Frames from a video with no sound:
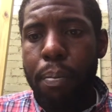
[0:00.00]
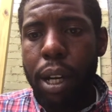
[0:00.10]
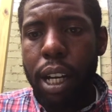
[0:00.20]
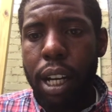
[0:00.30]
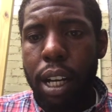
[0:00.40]

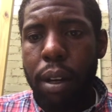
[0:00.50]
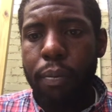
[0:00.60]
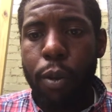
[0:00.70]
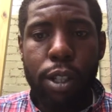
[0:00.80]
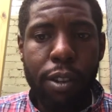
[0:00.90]
but
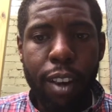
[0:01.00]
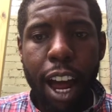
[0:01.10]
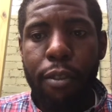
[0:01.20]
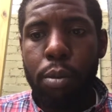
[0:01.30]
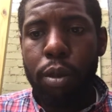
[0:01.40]
for
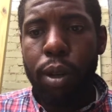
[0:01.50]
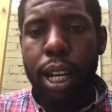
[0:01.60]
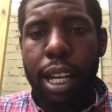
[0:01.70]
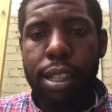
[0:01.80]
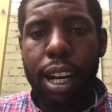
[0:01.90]
survival, but
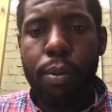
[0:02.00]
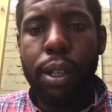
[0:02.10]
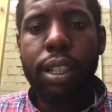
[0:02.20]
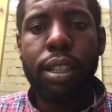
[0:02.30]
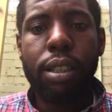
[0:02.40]
realizing that I
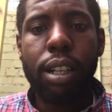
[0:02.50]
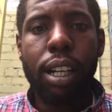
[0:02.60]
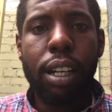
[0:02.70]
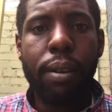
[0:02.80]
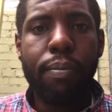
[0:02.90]
wanted
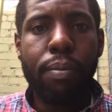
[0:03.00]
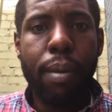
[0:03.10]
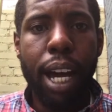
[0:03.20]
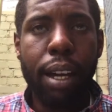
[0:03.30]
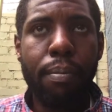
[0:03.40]

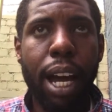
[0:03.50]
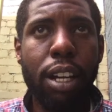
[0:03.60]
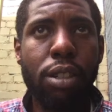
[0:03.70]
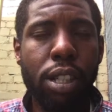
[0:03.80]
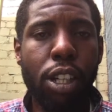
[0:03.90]
my
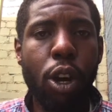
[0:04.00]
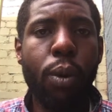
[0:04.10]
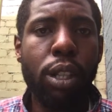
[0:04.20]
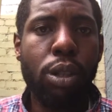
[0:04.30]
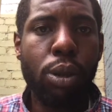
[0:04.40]
energy to go
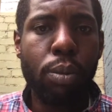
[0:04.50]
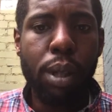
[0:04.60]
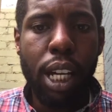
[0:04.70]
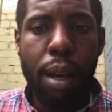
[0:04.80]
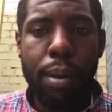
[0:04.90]
into
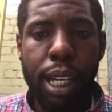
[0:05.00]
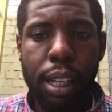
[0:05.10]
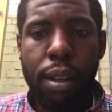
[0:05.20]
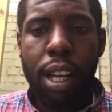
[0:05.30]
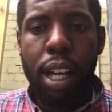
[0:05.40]
becoming